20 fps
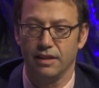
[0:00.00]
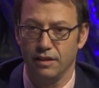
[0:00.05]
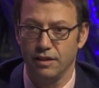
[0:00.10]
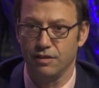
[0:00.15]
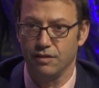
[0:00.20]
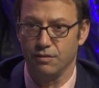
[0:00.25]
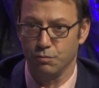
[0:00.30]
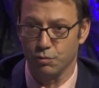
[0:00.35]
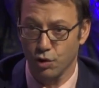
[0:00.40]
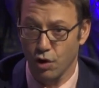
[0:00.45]

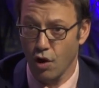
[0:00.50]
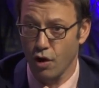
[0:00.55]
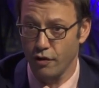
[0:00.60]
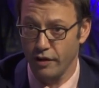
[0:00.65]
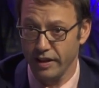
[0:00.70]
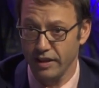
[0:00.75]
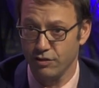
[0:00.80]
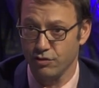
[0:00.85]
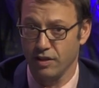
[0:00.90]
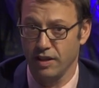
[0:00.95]
Listen, we're
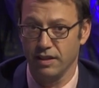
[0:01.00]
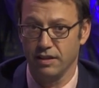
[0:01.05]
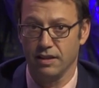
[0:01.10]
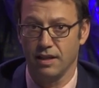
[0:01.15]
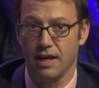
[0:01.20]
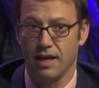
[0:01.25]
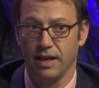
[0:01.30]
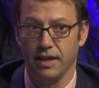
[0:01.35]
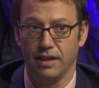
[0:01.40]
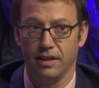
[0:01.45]
already trying to
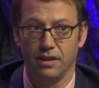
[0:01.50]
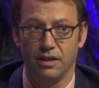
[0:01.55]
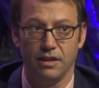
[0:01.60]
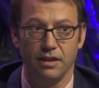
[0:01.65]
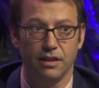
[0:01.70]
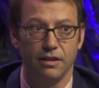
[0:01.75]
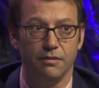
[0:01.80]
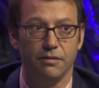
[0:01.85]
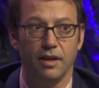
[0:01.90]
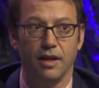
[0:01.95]
hire
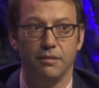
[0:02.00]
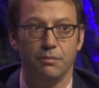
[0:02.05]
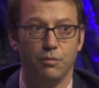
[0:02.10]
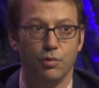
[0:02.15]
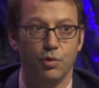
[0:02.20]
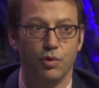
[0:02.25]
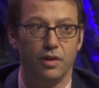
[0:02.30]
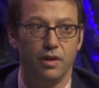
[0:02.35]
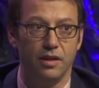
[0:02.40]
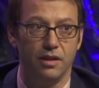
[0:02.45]
a, a
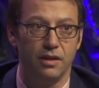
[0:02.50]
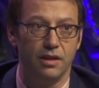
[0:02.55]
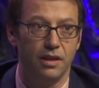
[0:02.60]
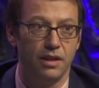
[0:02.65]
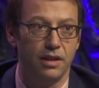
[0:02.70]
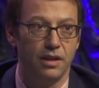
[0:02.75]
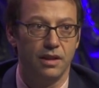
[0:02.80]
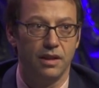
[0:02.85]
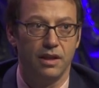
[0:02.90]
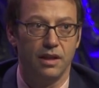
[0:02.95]
more
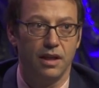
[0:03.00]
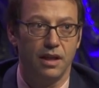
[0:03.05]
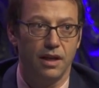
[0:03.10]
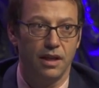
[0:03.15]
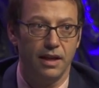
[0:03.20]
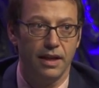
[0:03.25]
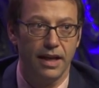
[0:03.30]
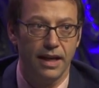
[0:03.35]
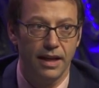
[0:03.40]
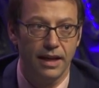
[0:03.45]

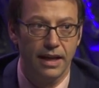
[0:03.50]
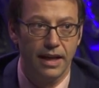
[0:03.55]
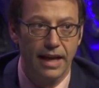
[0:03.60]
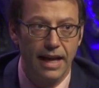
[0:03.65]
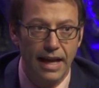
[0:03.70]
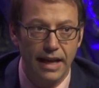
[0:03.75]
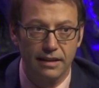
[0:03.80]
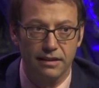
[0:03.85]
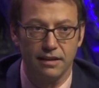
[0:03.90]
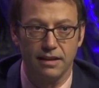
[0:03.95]
uh,
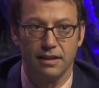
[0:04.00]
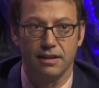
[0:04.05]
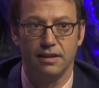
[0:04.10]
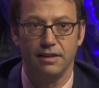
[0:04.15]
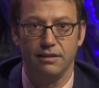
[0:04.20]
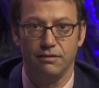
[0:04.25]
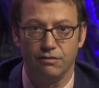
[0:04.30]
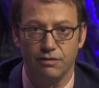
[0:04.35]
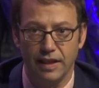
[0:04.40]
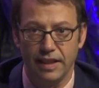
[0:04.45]

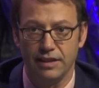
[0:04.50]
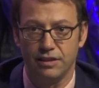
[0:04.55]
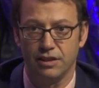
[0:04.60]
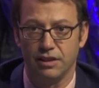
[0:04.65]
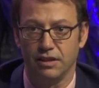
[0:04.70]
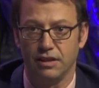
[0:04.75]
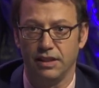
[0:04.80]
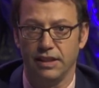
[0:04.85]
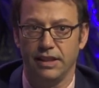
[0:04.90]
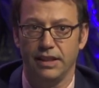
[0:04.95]
ethnically,
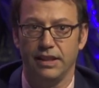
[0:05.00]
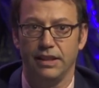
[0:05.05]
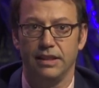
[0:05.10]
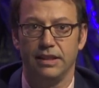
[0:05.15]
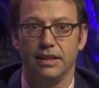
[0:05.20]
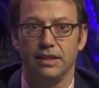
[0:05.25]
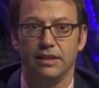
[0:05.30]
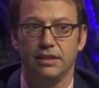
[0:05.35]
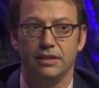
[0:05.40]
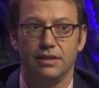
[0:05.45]

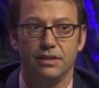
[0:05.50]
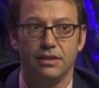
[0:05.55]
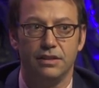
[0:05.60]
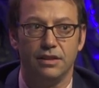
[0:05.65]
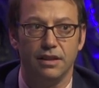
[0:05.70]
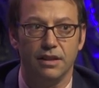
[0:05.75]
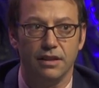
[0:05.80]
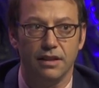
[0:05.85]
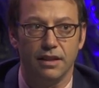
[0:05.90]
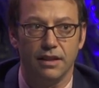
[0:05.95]
racially,
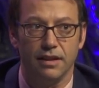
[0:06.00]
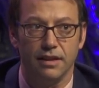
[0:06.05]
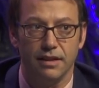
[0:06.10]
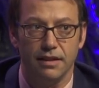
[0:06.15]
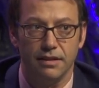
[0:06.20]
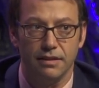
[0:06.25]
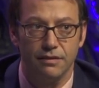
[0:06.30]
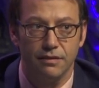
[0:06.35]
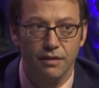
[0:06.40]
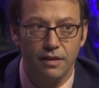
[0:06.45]

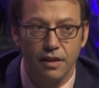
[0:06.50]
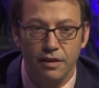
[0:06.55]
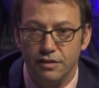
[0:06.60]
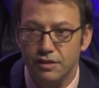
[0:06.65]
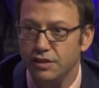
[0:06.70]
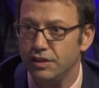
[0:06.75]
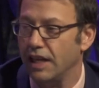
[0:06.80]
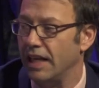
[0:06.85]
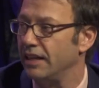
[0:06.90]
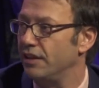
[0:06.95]
uh,
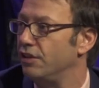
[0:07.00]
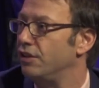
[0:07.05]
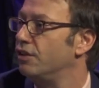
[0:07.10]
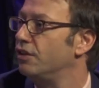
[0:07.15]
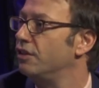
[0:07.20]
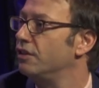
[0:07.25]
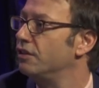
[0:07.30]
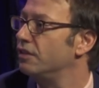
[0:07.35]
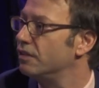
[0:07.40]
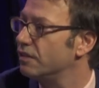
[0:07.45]

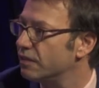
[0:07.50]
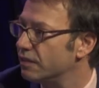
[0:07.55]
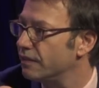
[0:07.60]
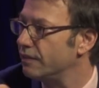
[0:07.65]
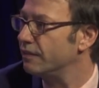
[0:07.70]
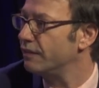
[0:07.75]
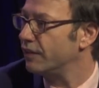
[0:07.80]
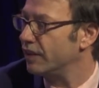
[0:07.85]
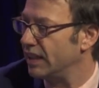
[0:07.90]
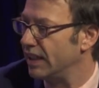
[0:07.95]

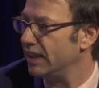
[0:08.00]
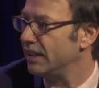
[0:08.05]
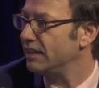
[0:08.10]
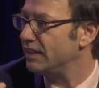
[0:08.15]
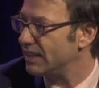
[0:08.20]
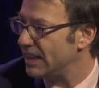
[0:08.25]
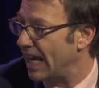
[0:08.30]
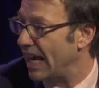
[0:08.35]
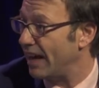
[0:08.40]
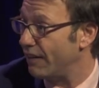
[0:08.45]
gender-related yeah.
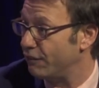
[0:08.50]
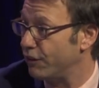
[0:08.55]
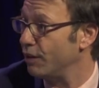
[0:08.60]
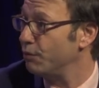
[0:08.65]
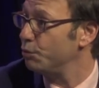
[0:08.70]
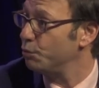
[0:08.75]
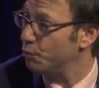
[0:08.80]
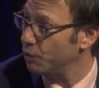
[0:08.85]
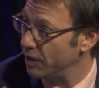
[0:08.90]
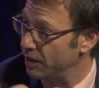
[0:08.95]
staff, right?
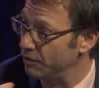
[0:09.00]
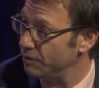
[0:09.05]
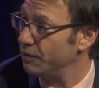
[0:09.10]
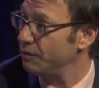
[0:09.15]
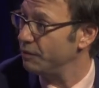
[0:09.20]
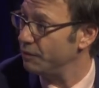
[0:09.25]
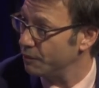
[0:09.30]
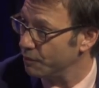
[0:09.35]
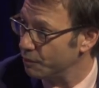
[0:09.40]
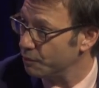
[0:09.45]
We want
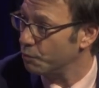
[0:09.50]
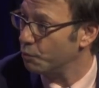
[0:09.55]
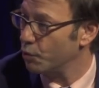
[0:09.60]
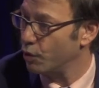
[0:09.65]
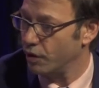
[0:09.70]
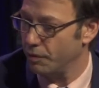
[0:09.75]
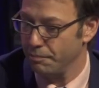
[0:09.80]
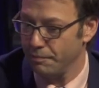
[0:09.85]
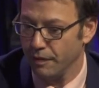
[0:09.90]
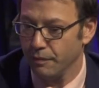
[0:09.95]
yeah.
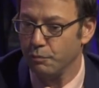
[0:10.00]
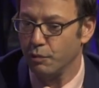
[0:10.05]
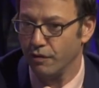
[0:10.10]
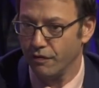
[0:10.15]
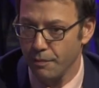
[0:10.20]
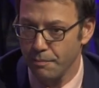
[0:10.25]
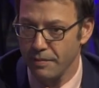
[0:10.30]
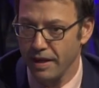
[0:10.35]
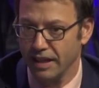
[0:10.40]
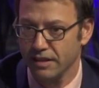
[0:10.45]
more more of a
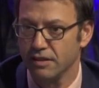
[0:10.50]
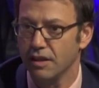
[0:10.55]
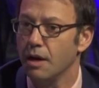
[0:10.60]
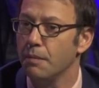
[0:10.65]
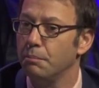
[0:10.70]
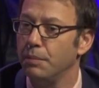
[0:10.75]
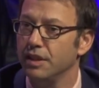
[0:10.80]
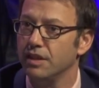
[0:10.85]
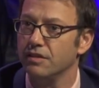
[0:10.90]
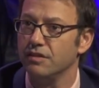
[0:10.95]
mix.
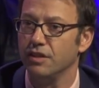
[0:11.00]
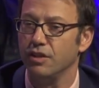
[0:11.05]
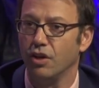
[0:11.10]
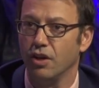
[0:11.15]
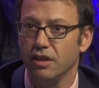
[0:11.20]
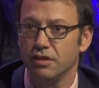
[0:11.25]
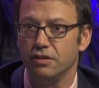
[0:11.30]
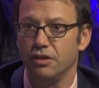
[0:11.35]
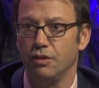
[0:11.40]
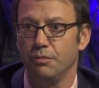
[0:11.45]
But does it
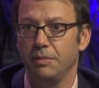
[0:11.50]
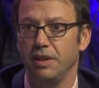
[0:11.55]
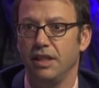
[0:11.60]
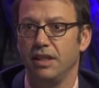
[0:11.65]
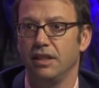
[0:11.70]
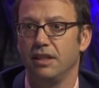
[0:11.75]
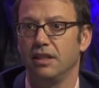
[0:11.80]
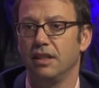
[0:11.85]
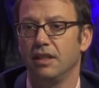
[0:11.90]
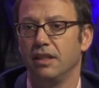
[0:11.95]
also
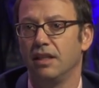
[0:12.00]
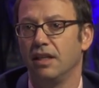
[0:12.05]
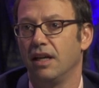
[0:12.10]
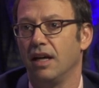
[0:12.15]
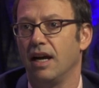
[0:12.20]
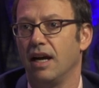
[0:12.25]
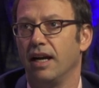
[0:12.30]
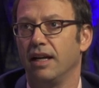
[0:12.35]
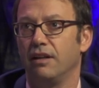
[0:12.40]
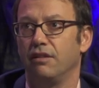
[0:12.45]
mean
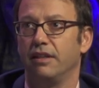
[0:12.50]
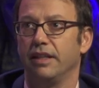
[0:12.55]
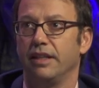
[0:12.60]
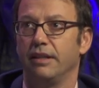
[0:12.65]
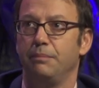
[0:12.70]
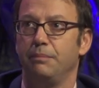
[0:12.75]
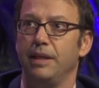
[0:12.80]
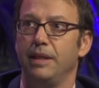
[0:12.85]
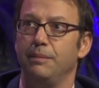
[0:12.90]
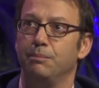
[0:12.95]
hiring
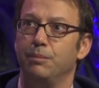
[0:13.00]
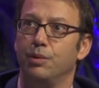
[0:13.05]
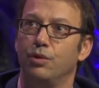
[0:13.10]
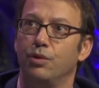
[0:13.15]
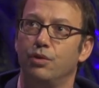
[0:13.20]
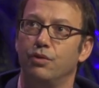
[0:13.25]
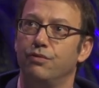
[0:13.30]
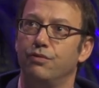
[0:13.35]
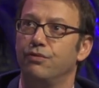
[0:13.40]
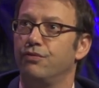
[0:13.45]

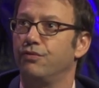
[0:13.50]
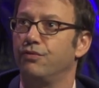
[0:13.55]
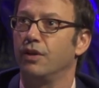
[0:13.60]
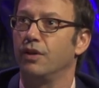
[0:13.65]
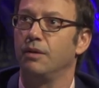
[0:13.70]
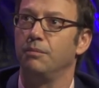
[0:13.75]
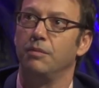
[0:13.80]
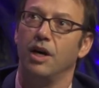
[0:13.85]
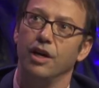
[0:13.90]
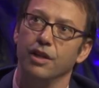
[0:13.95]
people
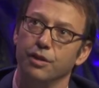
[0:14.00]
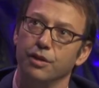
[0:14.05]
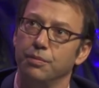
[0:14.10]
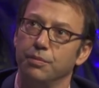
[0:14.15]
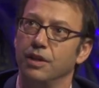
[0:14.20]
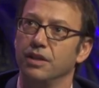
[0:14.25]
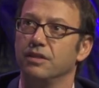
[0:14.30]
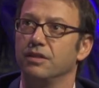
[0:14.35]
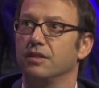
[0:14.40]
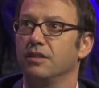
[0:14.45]
from other
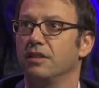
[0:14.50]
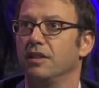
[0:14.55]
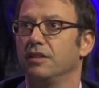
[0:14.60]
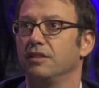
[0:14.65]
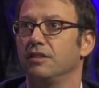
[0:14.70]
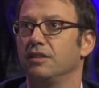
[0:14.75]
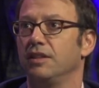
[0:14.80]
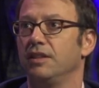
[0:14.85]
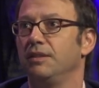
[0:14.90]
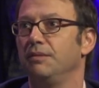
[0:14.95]
parts of the
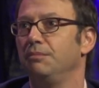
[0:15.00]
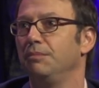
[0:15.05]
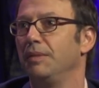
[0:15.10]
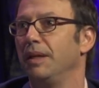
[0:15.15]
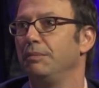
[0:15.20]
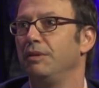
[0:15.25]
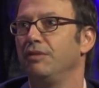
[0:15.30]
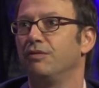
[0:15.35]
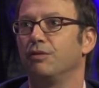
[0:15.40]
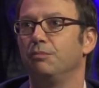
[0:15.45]
country,
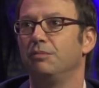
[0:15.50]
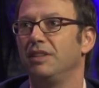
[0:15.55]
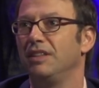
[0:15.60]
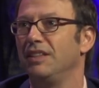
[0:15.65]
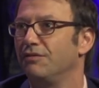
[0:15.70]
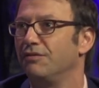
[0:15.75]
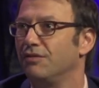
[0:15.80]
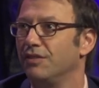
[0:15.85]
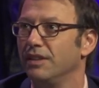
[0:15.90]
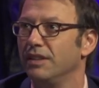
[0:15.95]
maybe from
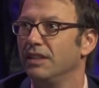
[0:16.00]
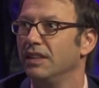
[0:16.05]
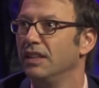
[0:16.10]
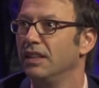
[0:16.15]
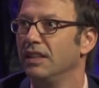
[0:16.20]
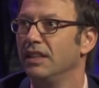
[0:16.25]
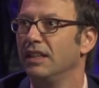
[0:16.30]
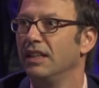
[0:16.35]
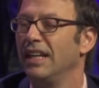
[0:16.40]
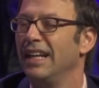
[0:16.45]
different
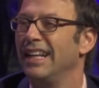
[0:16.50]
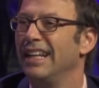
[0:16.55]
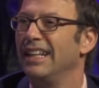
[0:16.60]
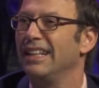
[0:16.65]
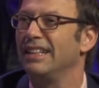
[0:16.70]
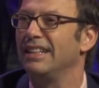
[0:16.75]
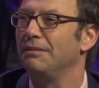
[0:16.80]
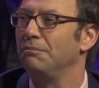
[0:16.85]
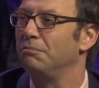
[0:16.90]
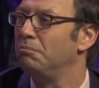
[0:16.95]

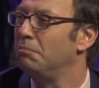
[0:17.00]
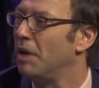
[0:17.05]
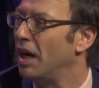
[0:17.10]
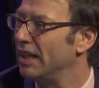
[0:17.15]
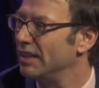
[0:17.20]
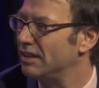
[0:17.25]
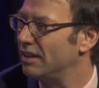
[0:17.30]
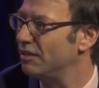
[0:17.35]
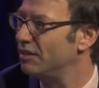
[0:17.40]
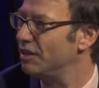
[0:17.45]

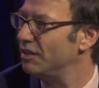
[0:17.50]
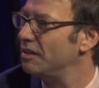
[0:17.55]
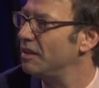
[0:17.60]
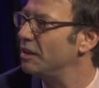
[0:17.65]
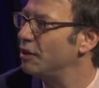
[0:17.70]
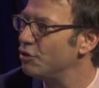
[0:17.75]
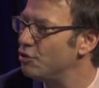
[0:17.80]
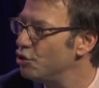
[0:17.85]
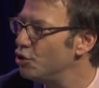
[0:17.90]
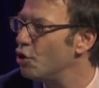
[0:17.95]
mindsets
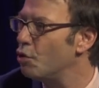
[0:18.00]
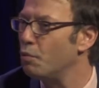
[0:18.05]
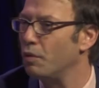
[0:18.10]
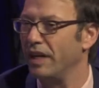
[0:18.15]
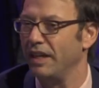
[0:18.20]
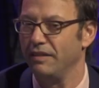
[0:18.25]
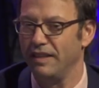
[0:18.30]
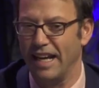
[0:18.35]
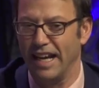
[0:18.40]
because you don't it want does.